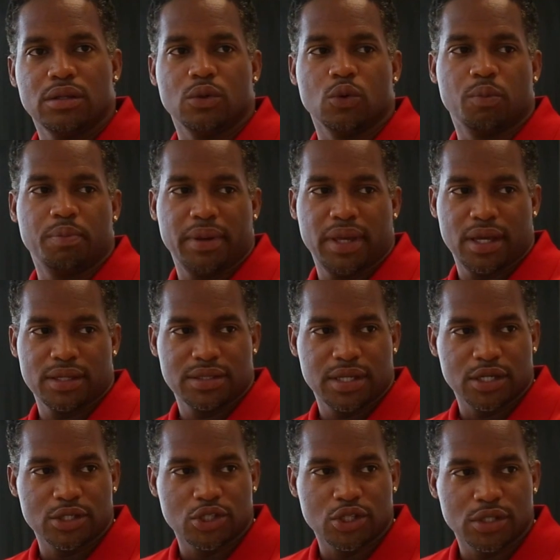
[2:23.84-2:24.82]
you pay
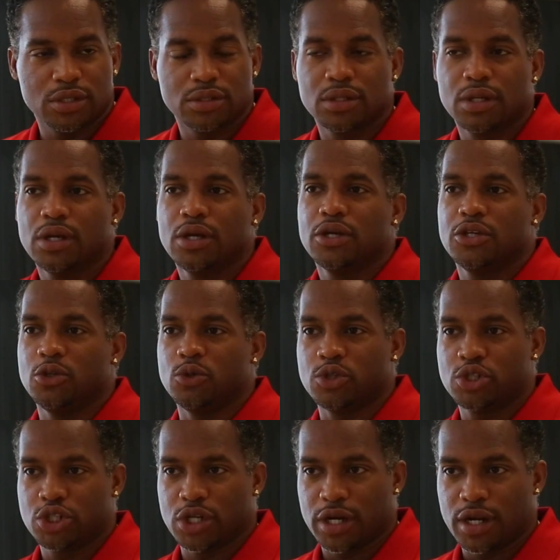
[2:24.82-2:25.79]
attention, you
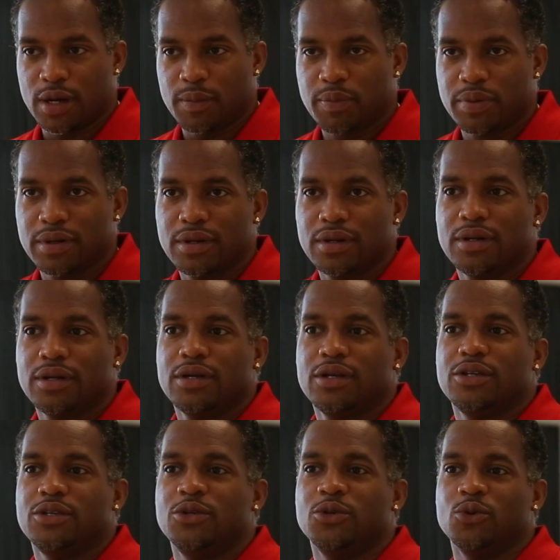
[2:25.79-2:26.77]
shut up,
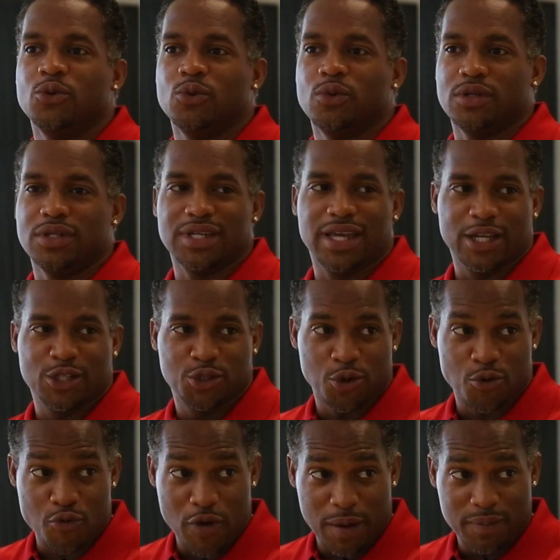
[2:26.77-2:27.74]
you get
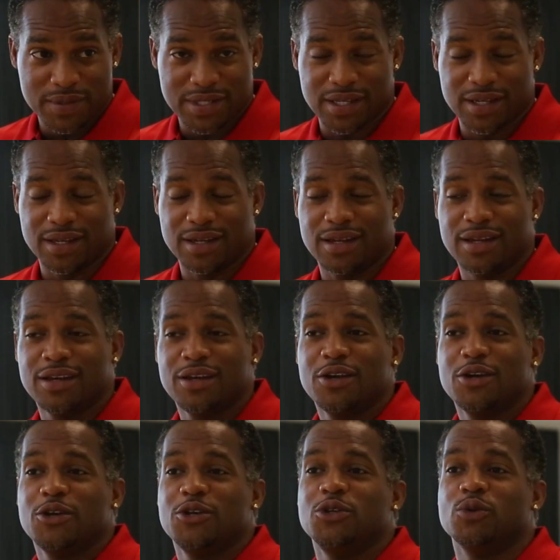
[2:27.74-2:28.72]
your reps in,
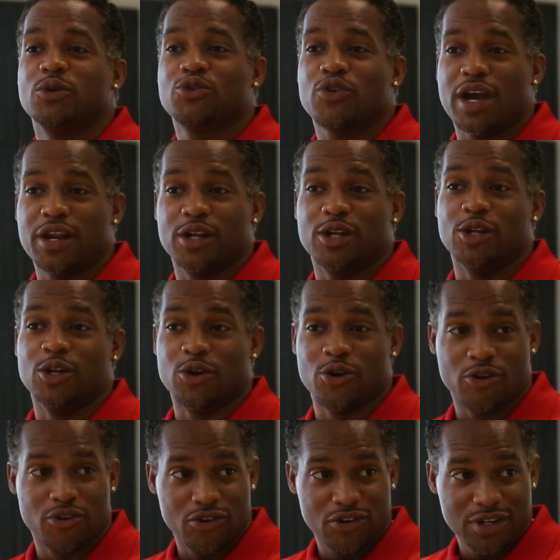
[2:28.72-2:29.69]
you try to
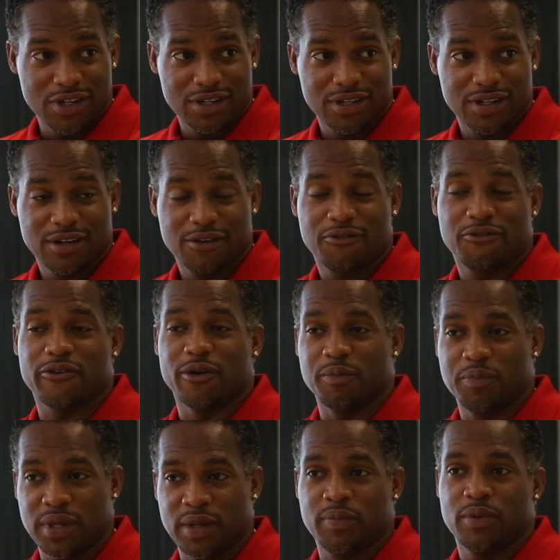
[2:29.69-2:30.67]
learn
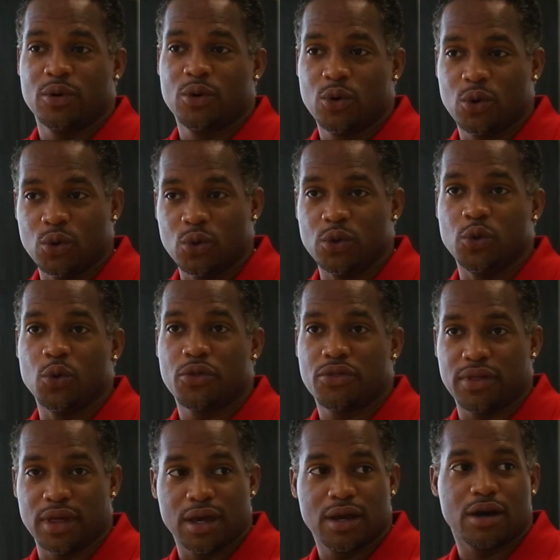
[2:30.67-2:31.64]
from people who you
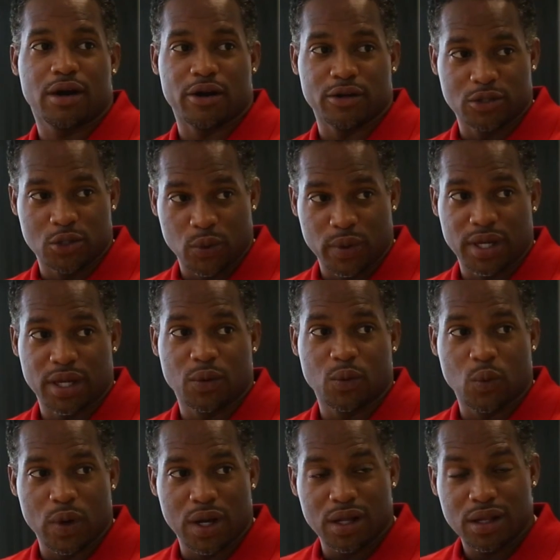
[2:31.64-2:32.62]
think are doing it
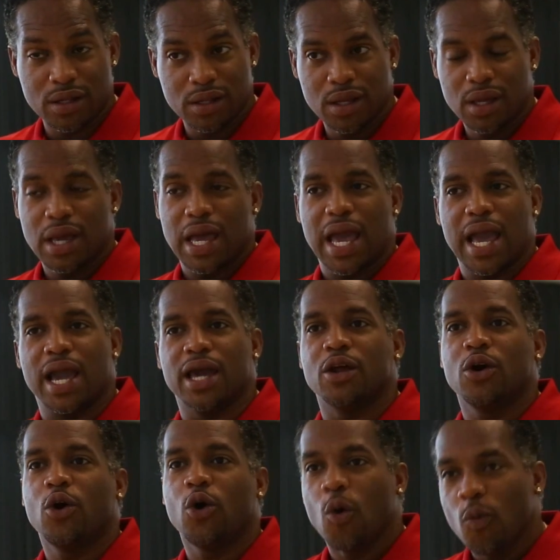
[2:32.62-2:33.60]
well, and
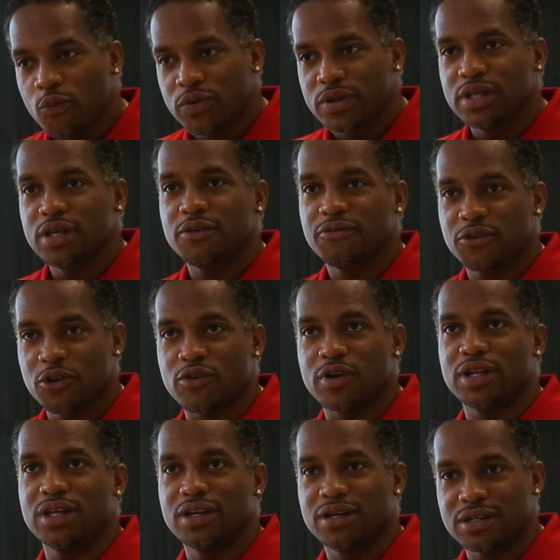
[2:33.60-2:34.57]
hopefully if you're
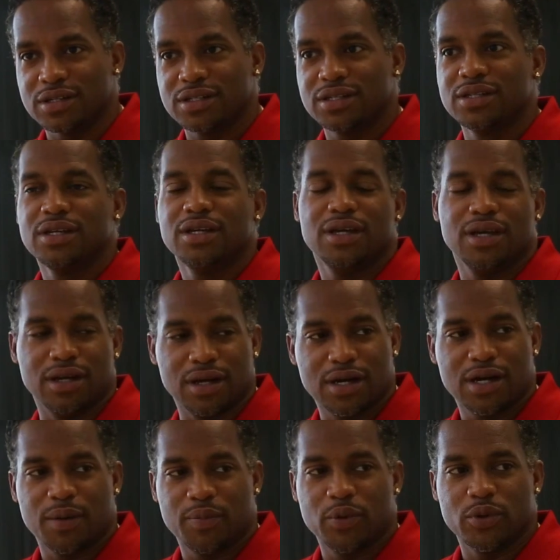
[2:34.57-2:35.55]
any good, in a
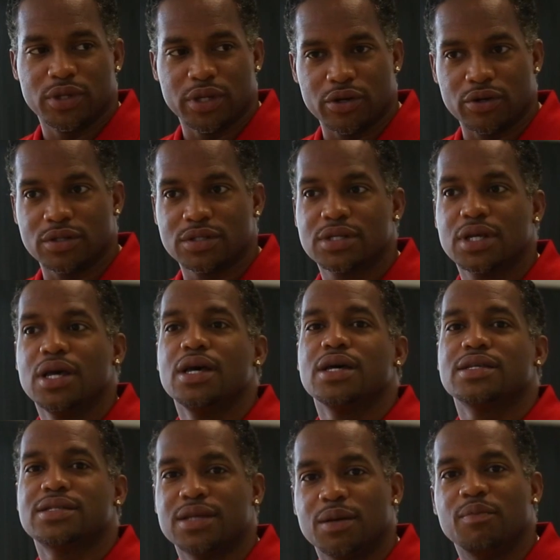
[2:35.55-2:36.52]
couple years,
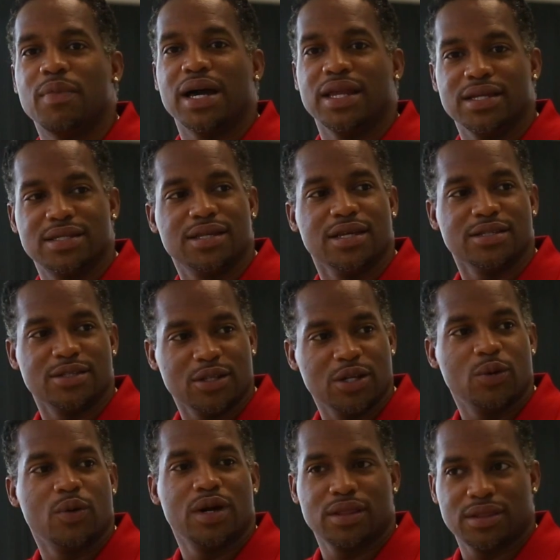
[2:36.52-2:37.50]
somebody says, you
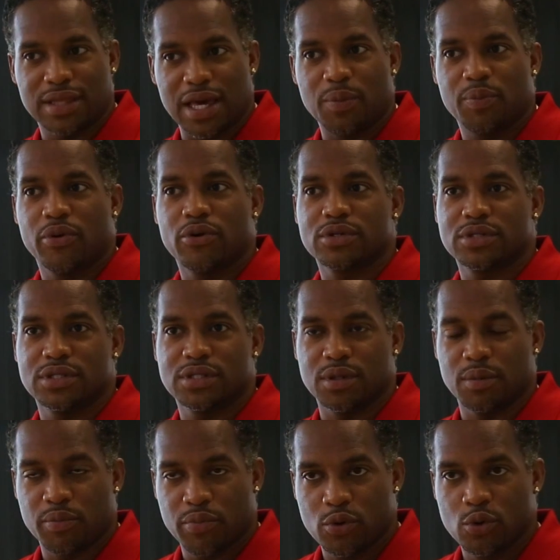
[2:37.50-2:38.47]
know what, that person's
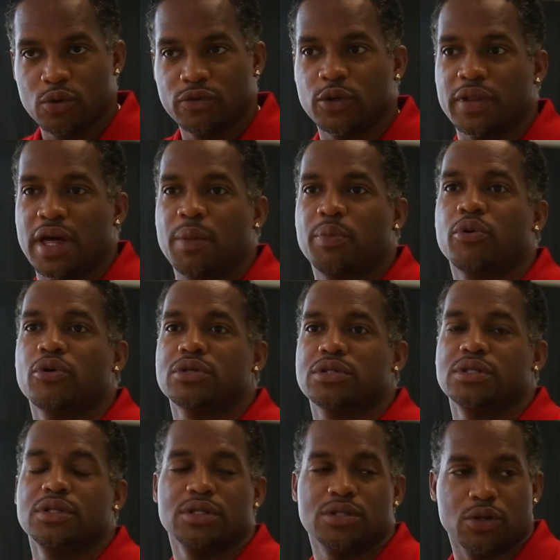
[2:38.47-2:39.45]
improved or that
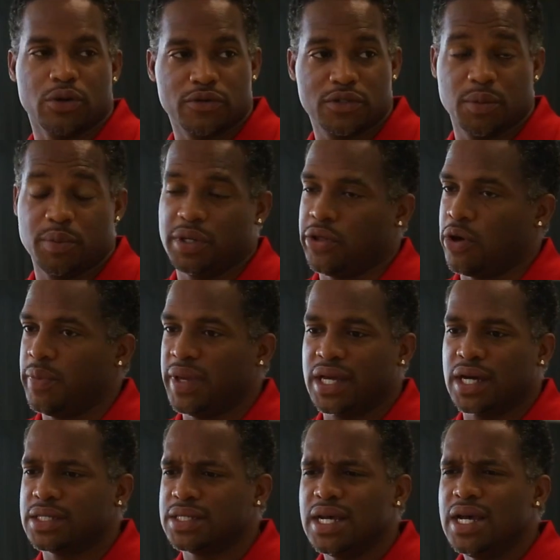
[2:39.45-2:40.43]
person deserves to be there,
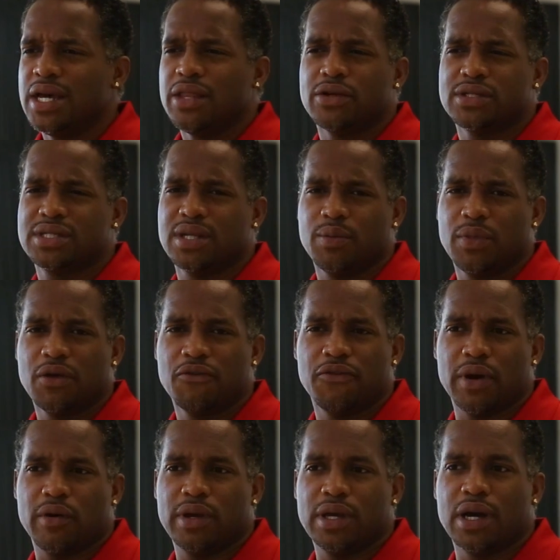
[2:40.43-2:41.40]
because there's something
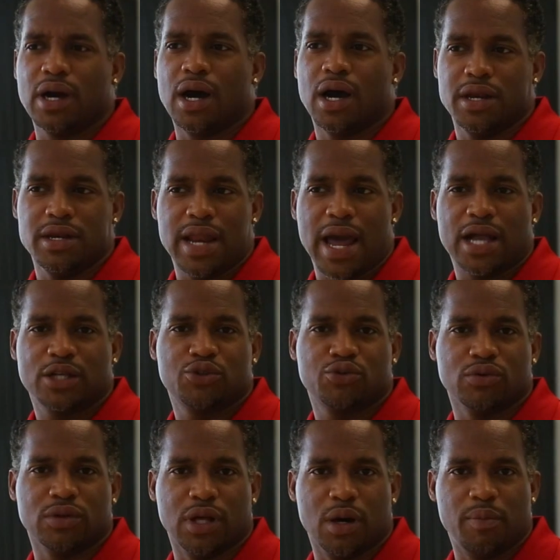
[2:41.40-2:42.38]
very
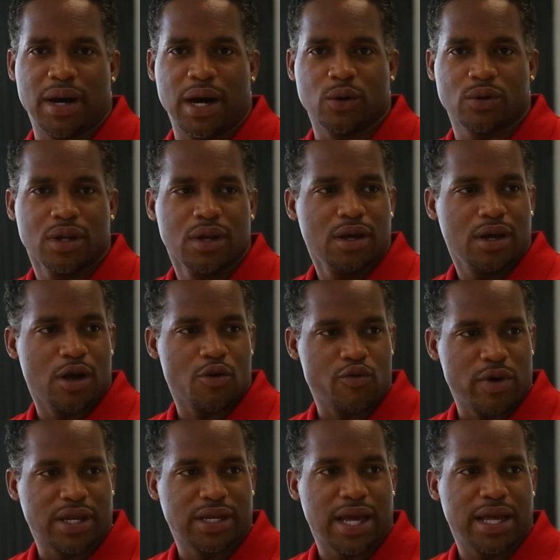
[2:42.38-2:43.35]
unnatural about a
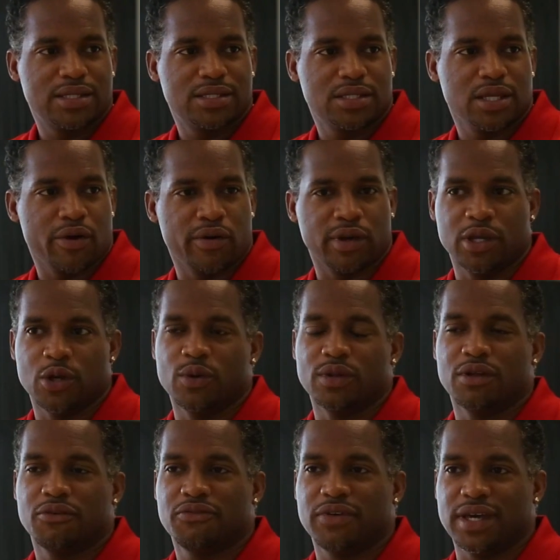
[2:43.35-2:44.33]
red light staring you
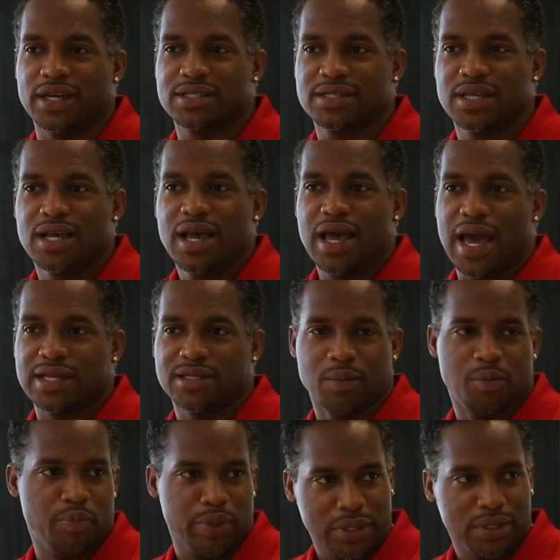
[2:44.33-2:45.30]
in the face as
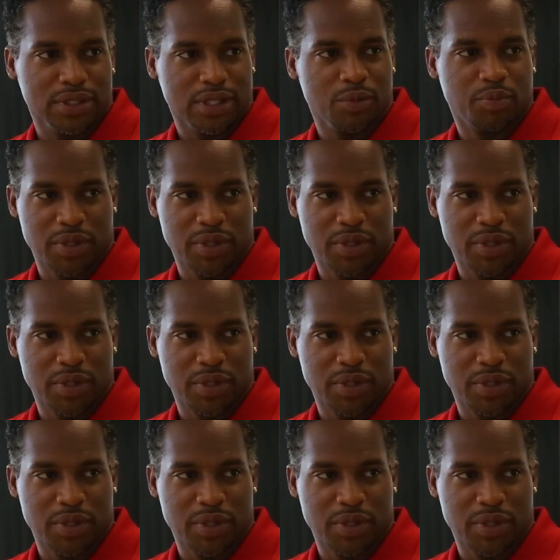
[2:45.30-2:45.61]
1 billion